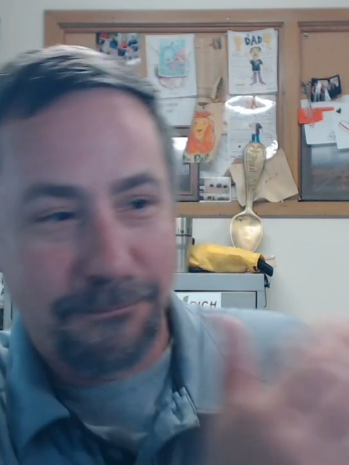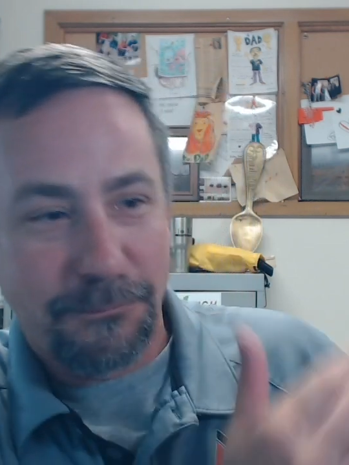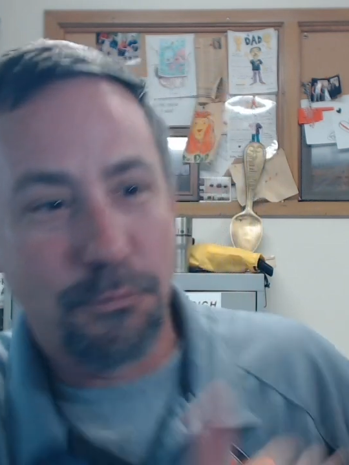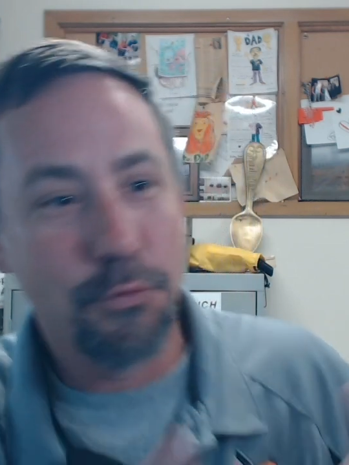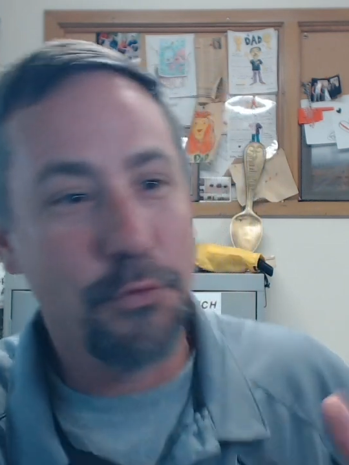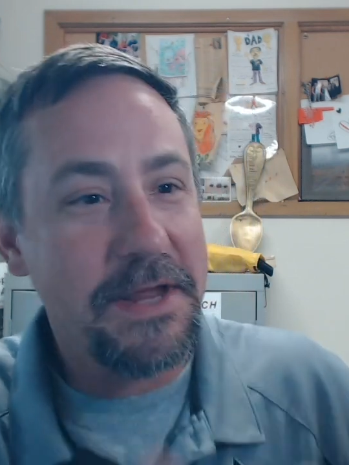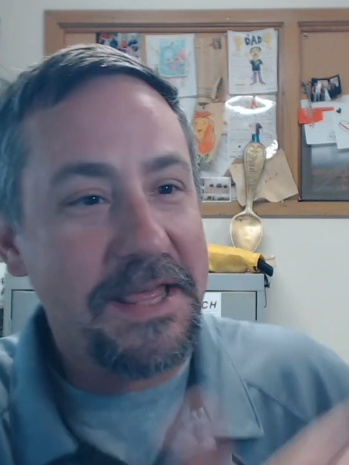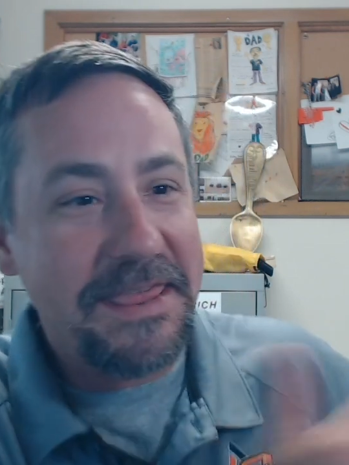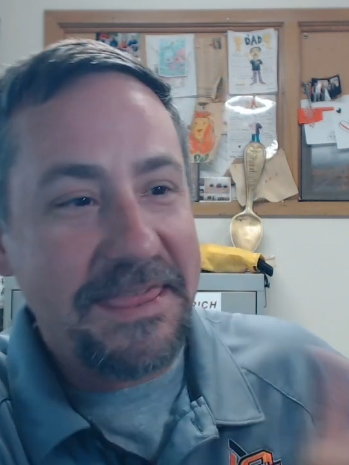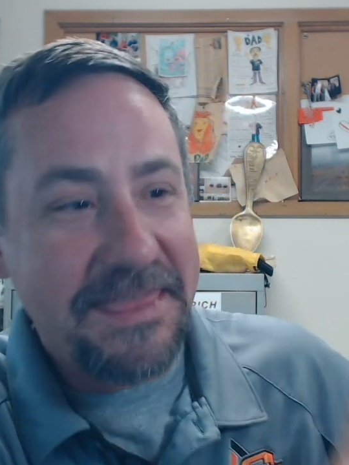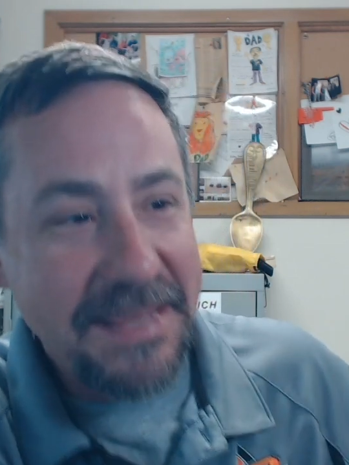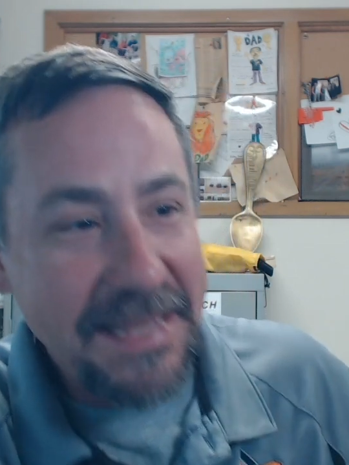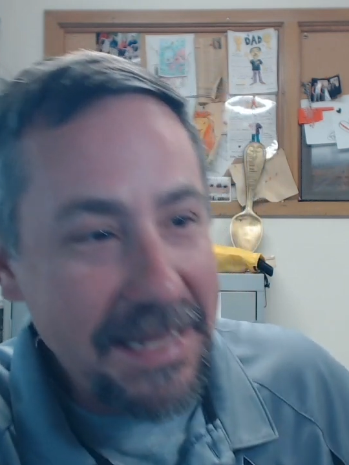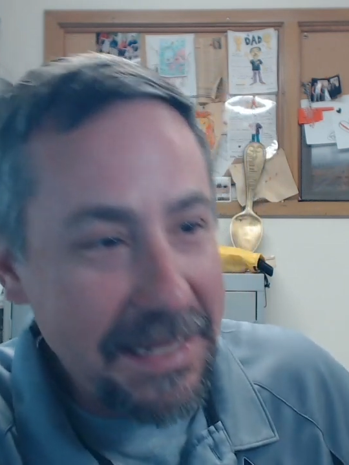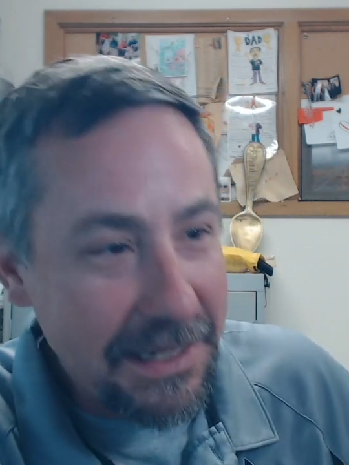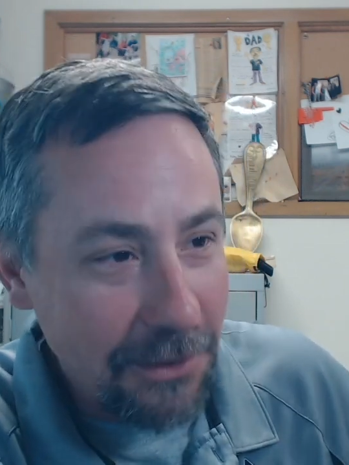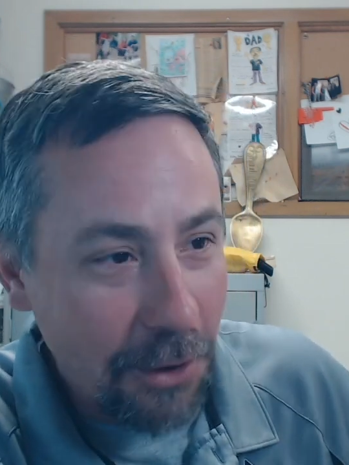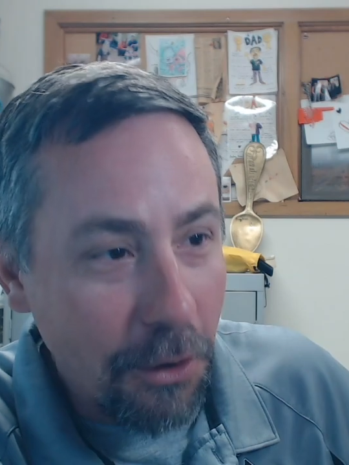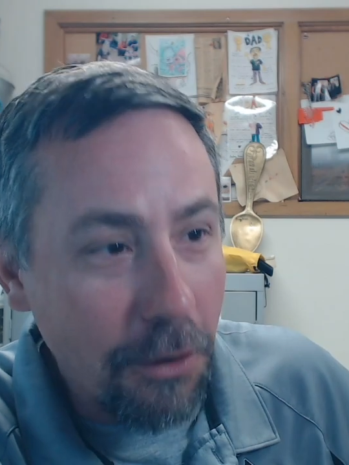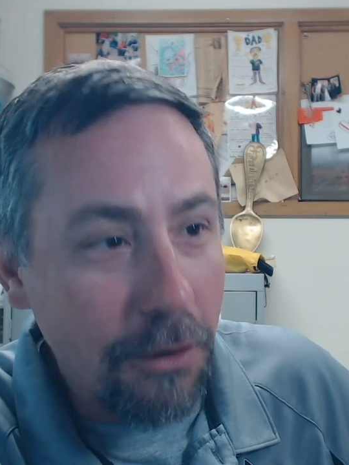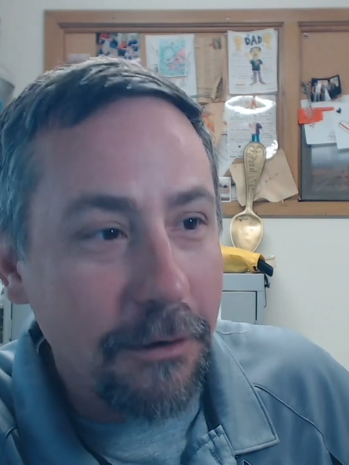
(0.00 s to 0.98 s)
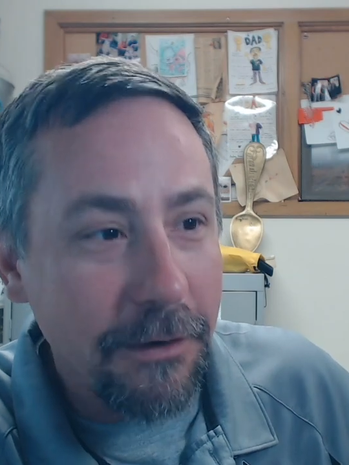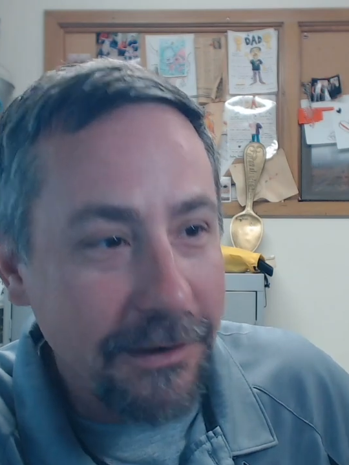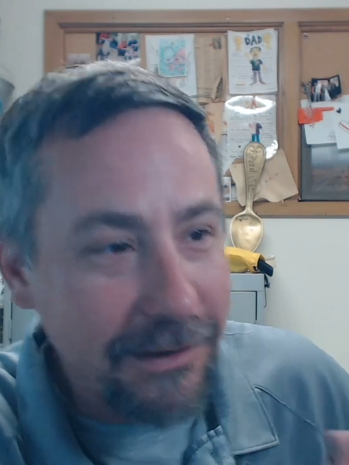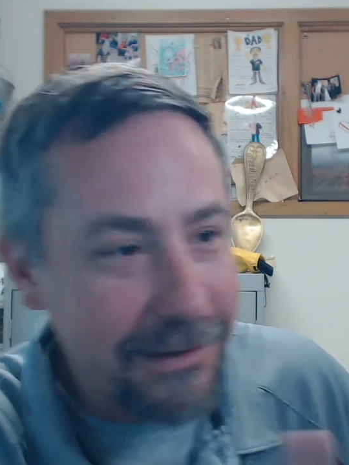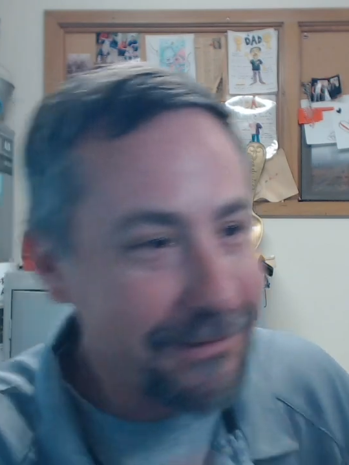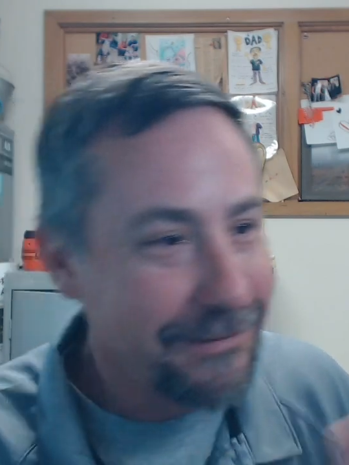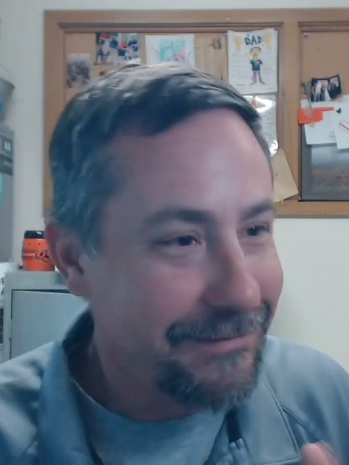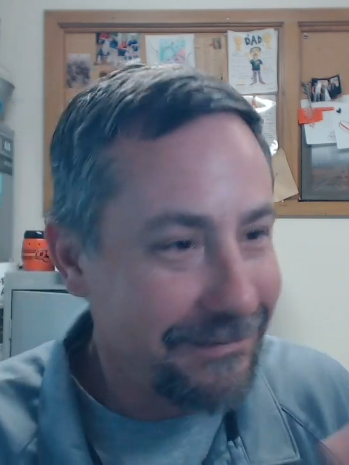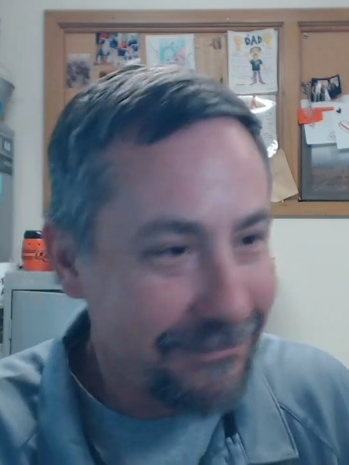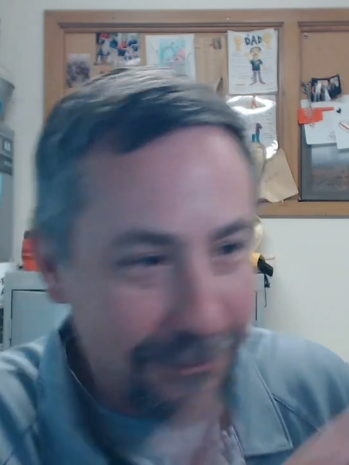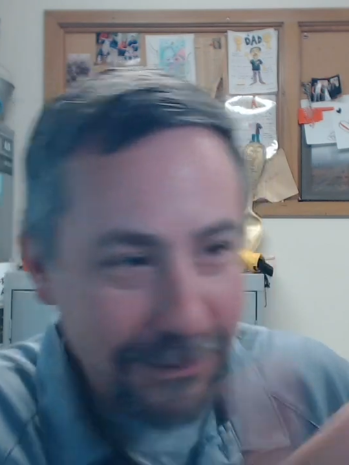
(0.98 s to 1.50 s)
rethink Arc
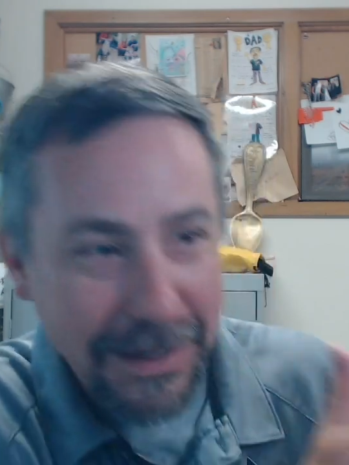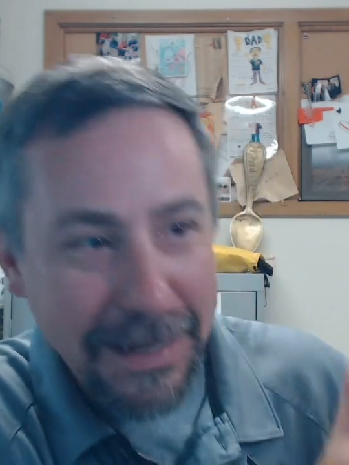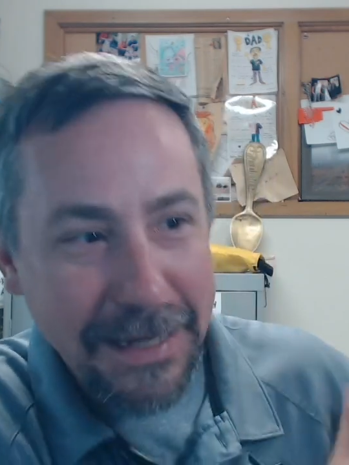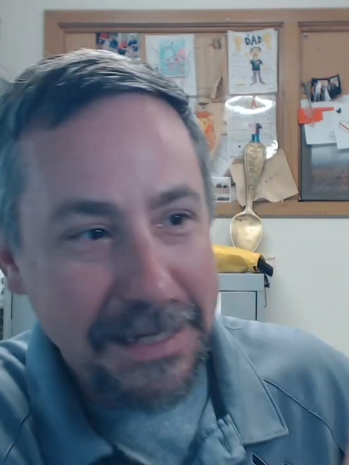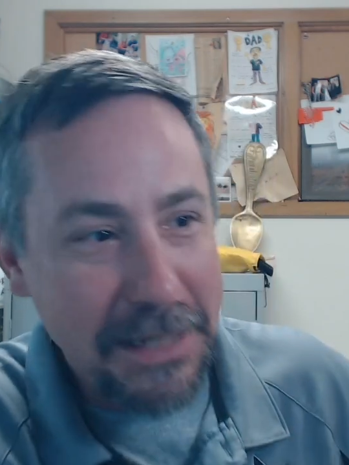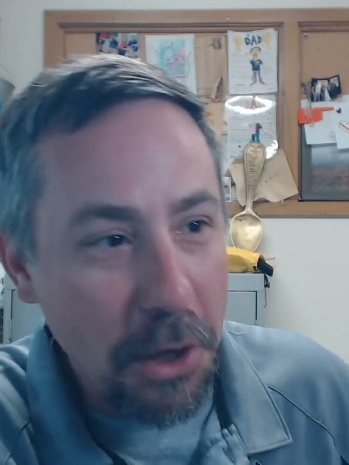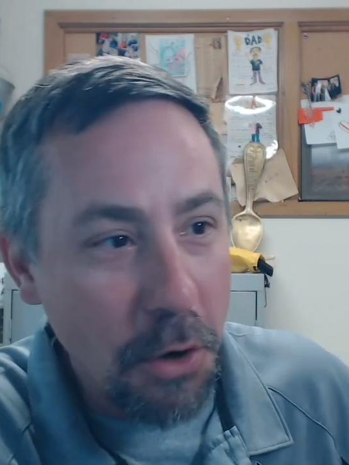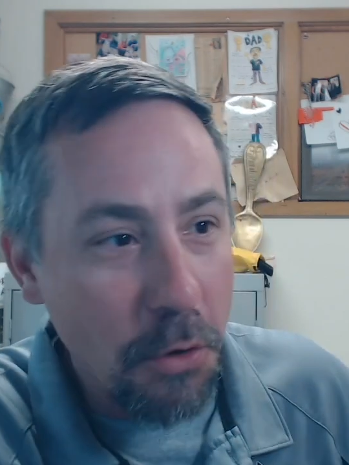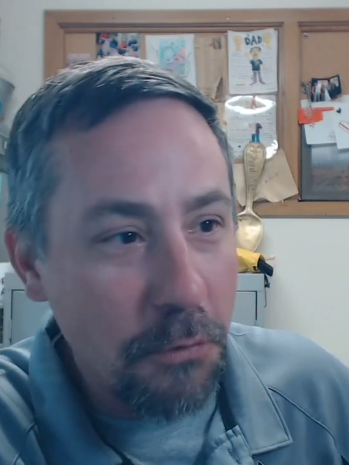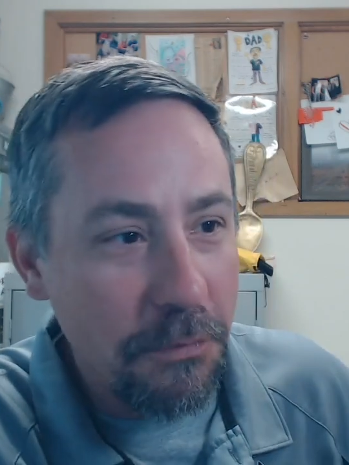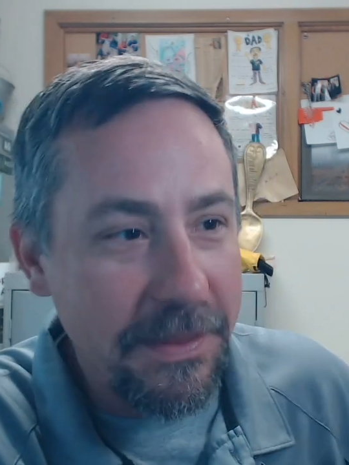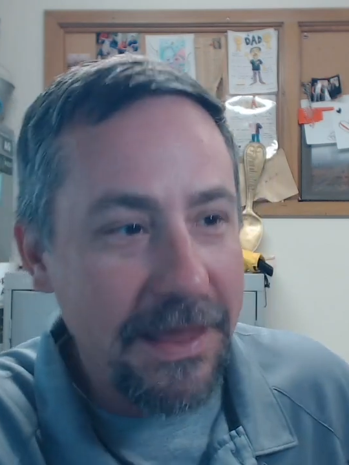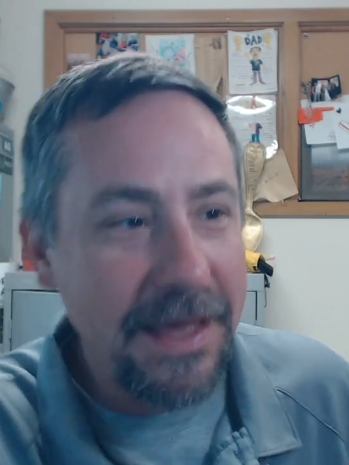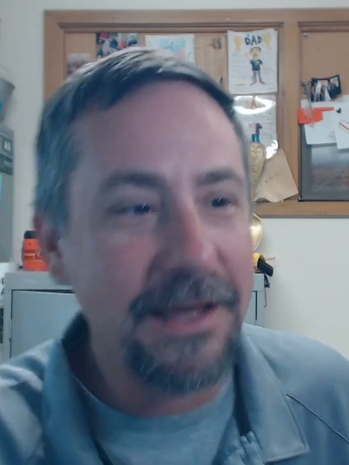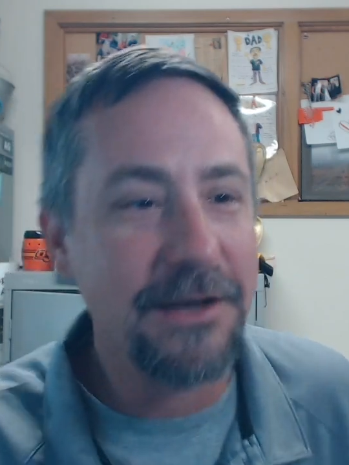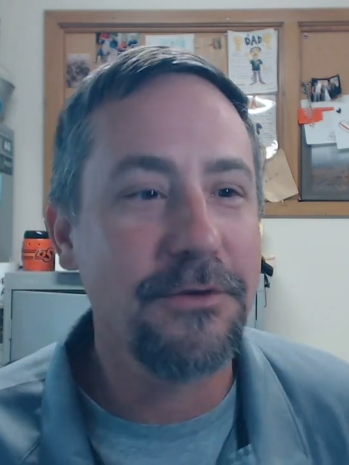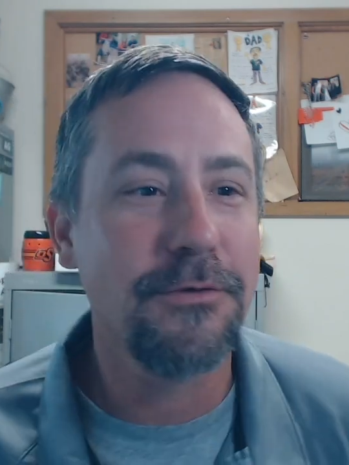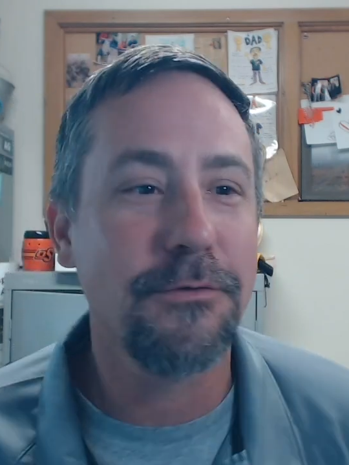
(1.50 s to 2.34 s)
when I go that